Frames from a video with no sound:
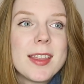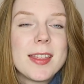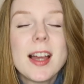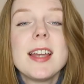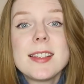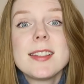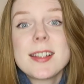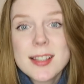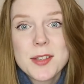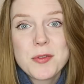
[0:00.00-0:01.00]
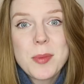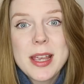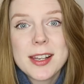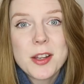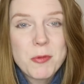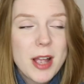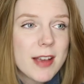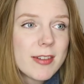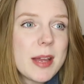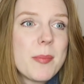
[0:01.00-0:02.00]
That is a successful make and I
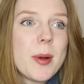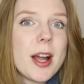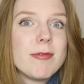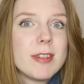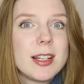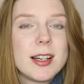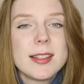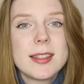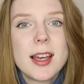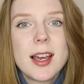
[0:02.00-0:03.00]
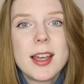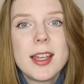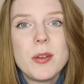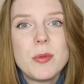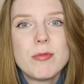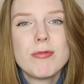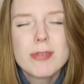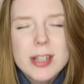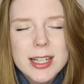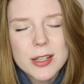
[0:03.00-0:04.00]
wear it, but I realised that it would
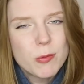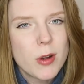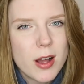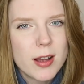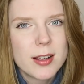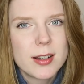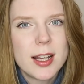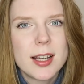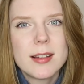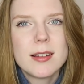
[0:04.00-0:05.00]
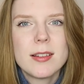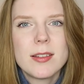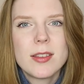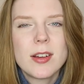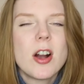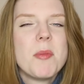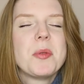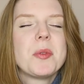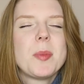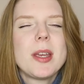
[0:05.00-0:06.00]
really work, like the
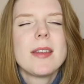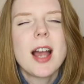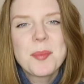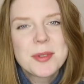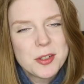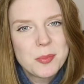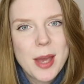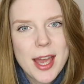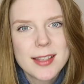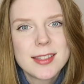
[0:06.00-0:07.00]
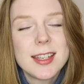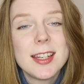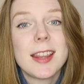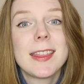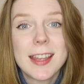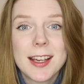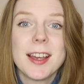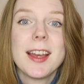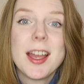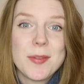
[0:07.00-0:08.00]
garment would be the absolute best in a
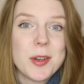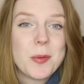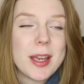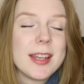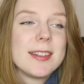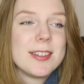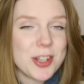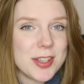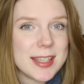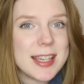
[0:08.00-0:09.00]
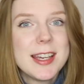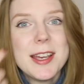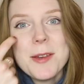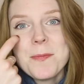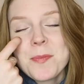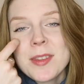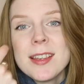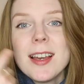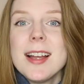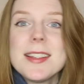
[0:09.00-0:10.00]
thicker, heavier weight jersey.
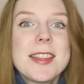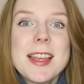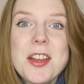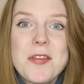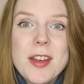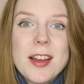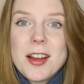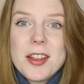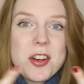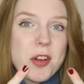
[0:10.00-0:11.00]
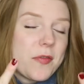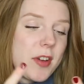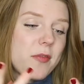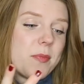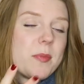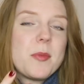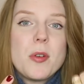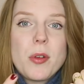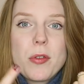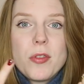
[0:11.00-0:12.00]
And so then I've, uh, you know, I've, I've
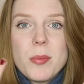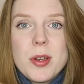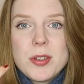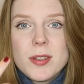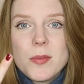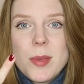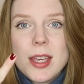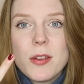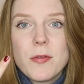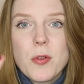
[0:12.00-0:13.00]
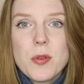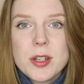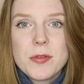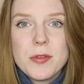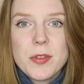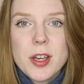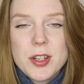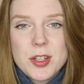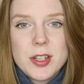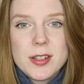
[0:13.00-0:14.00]
gone through the motions of making four different
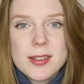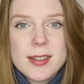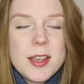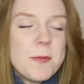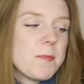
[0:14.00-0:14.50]
versions